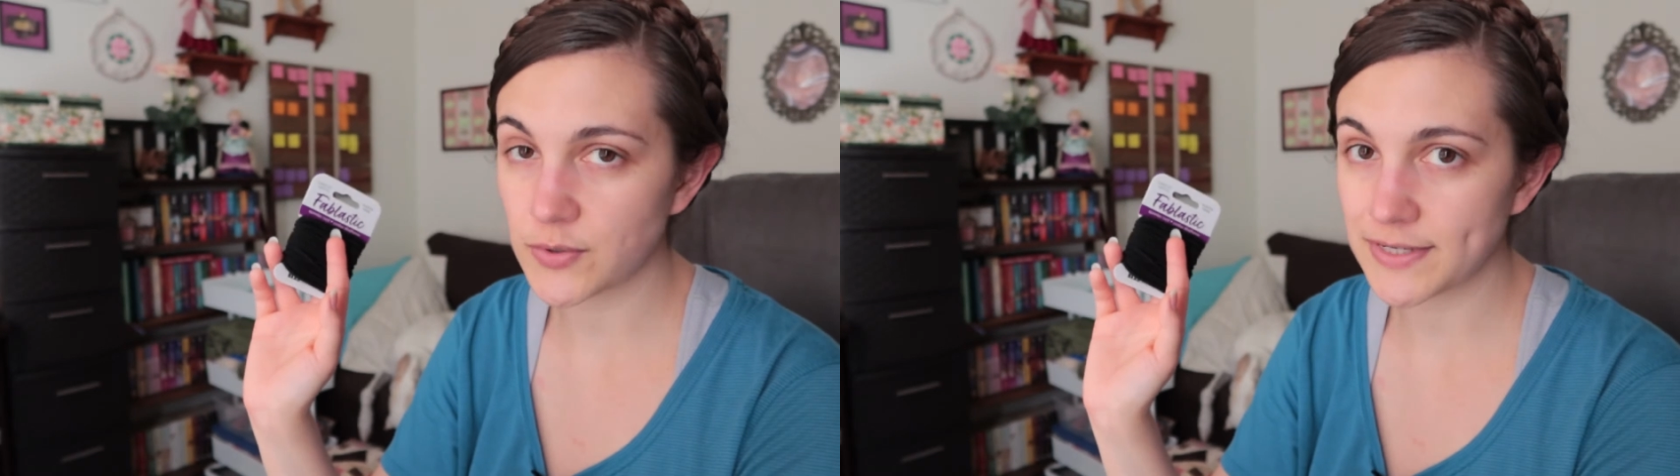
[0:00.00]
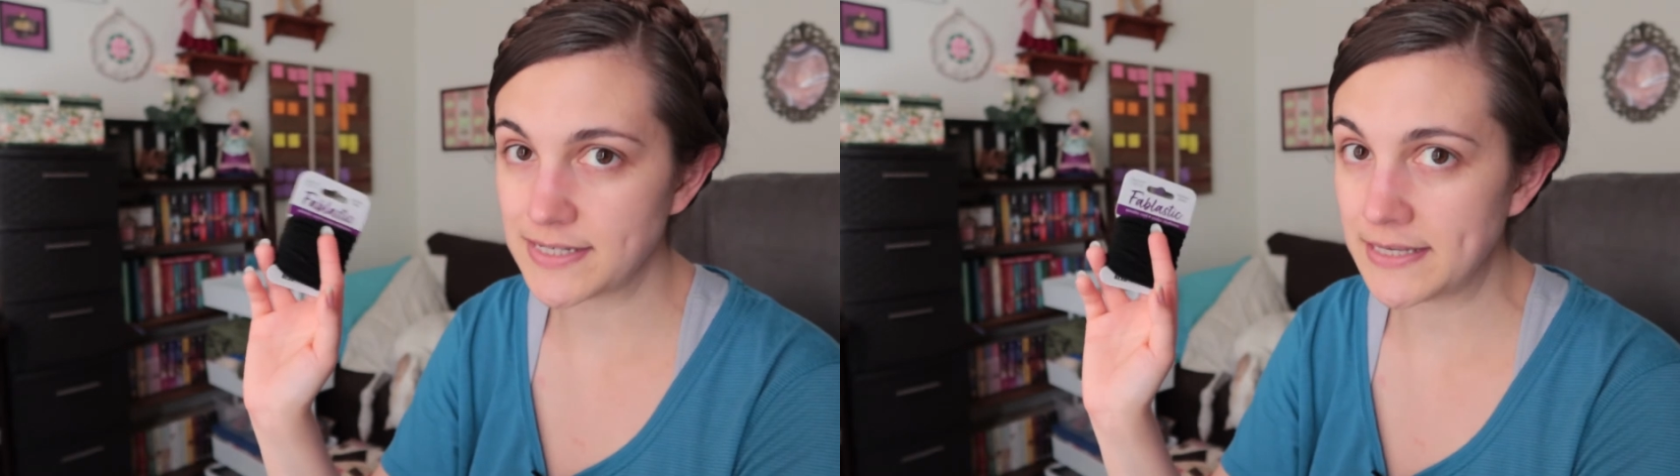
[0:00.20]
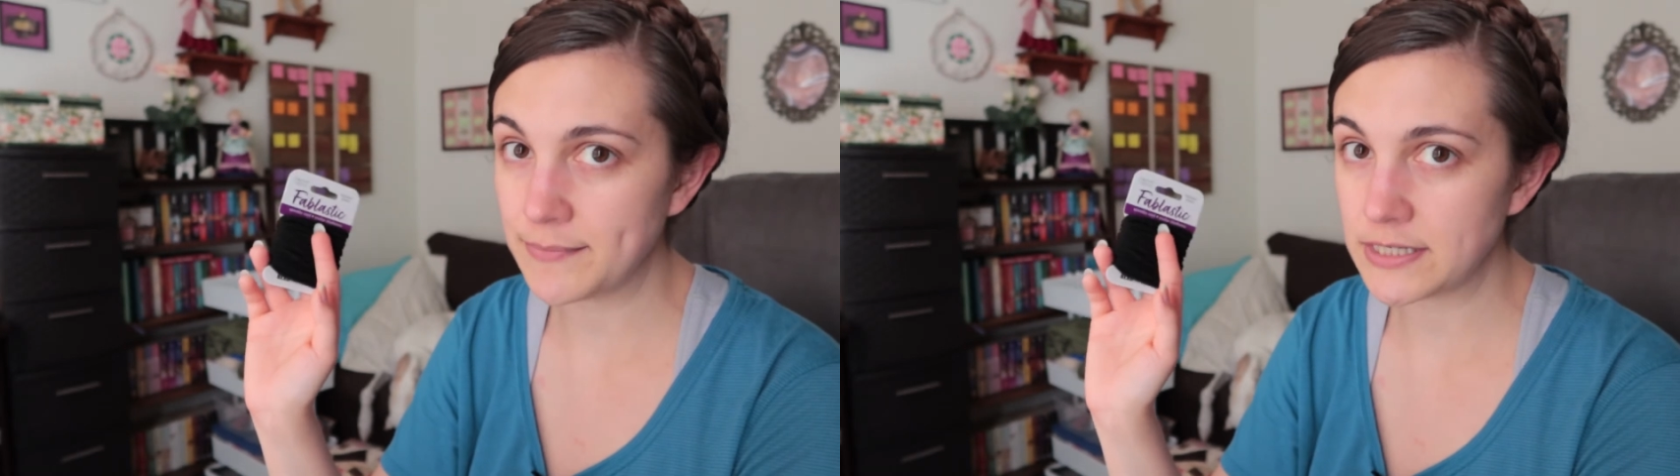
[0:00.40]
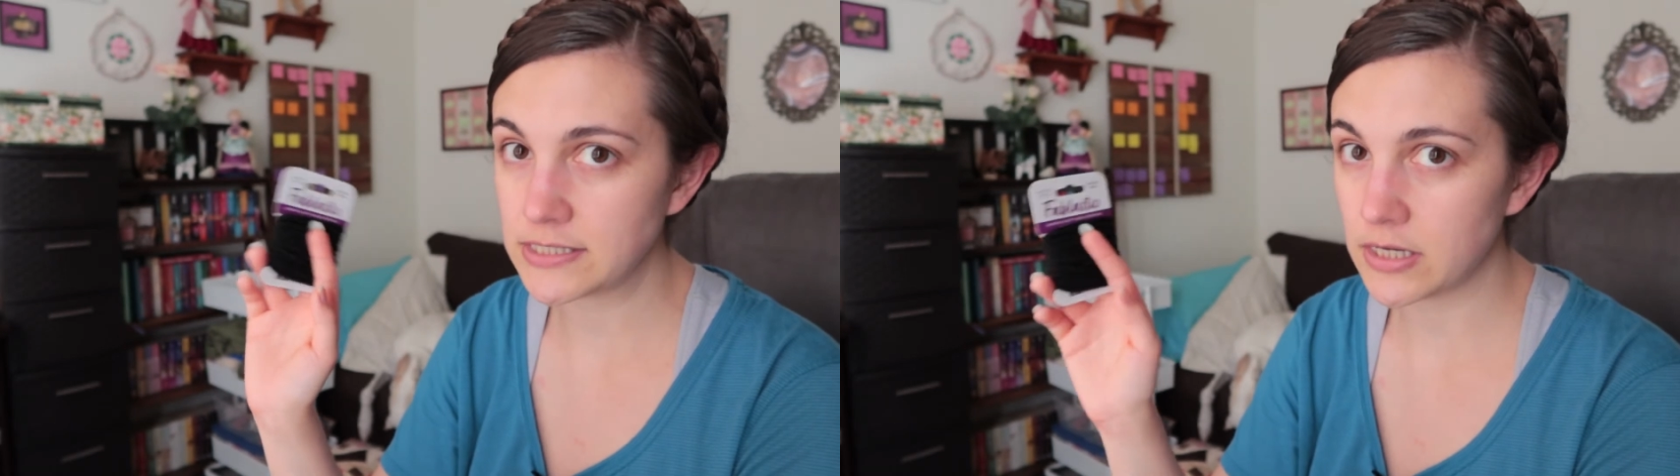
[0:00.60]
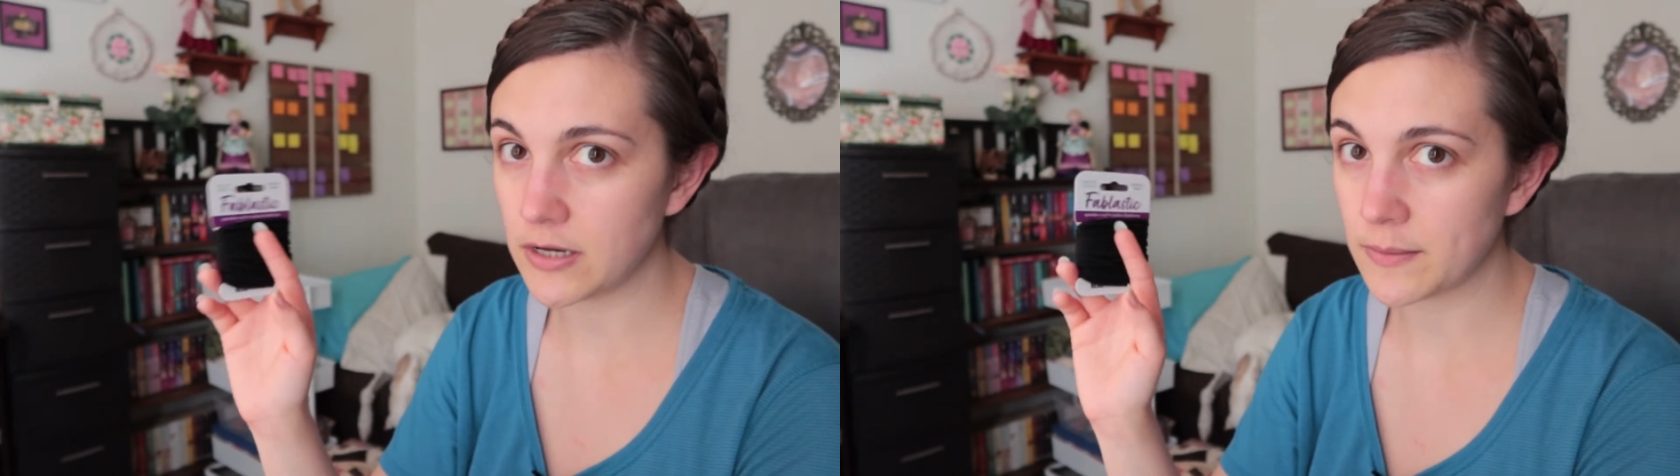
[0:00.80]
going to keep
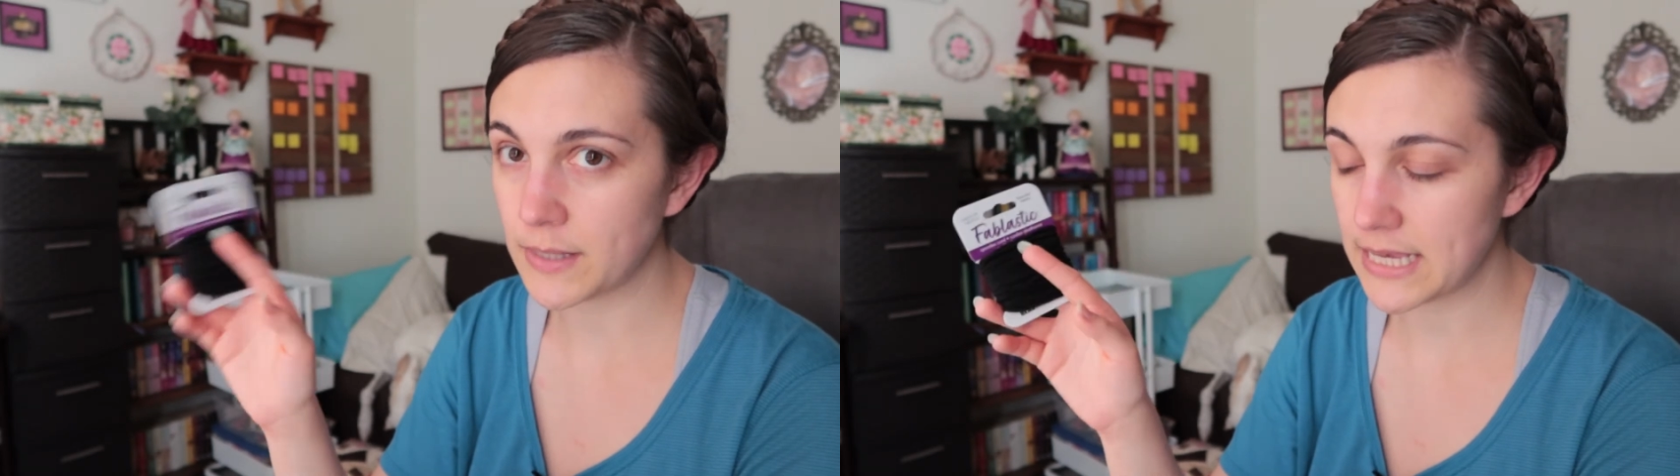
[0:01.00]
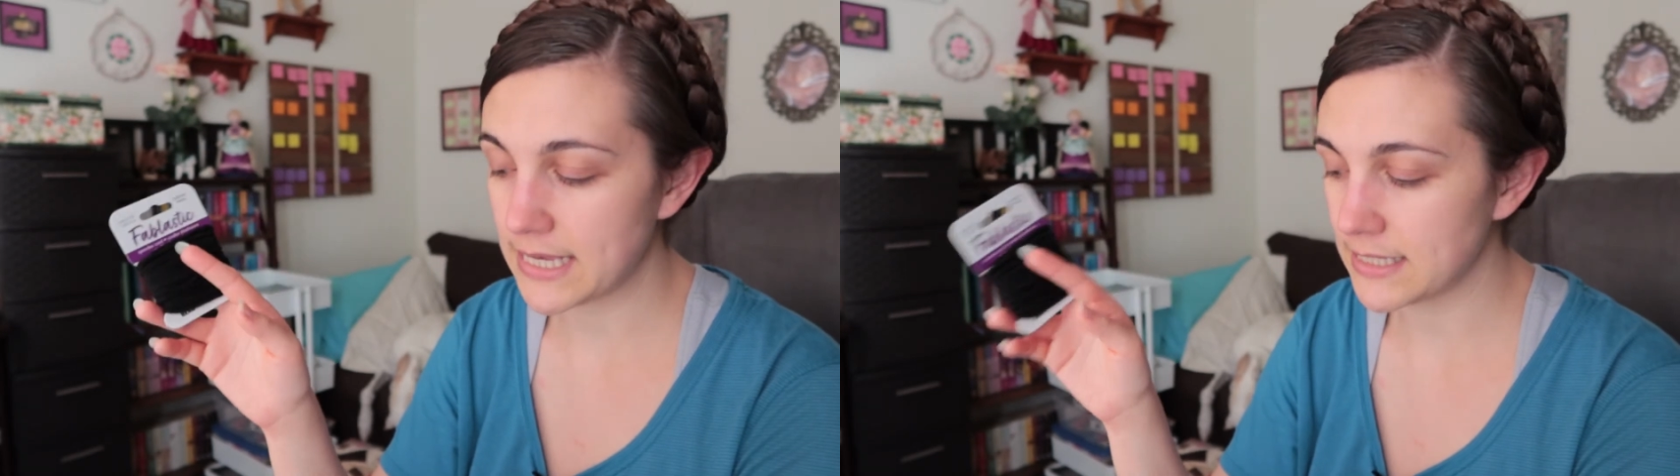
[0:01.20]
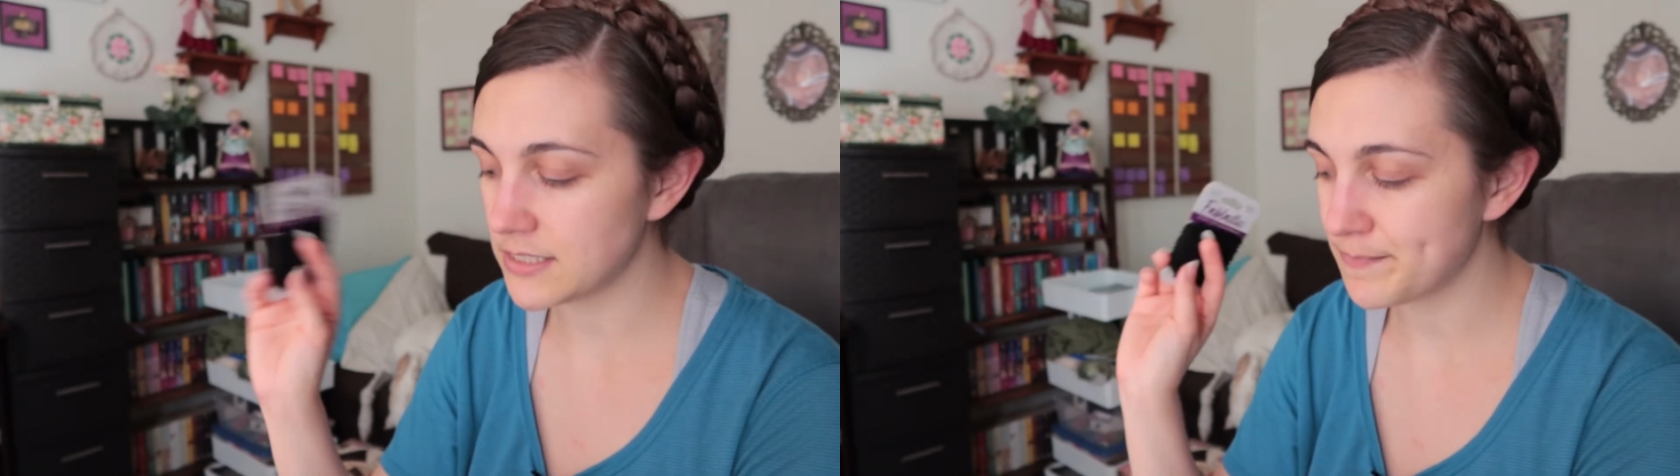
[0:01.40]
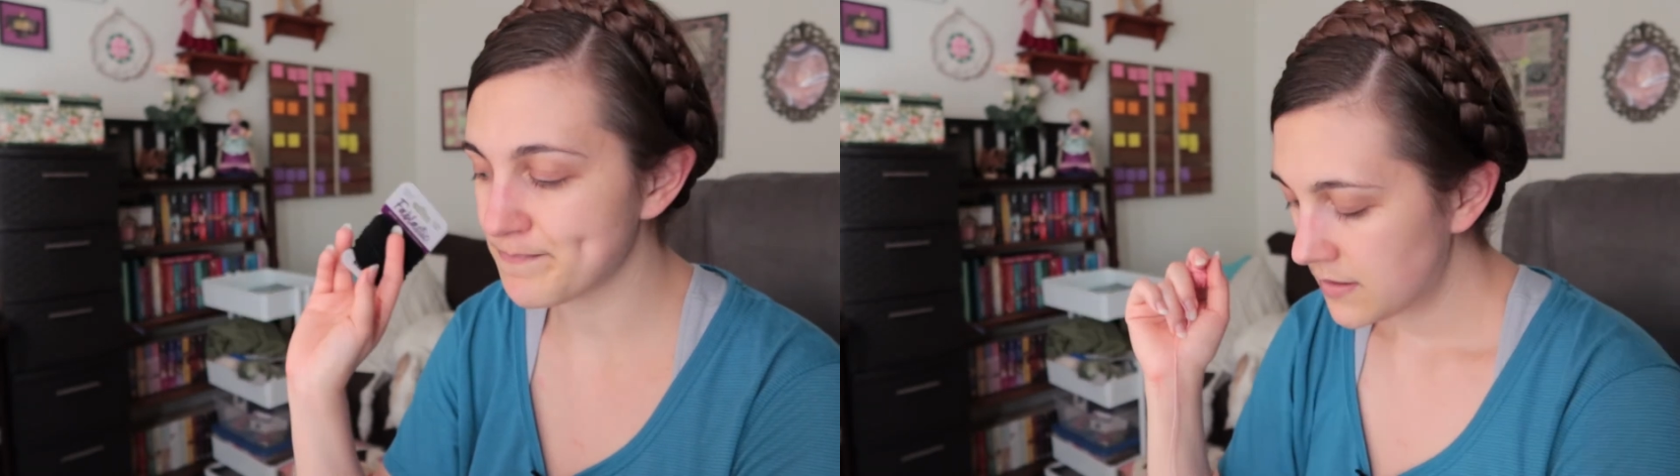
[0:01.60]
it on my head.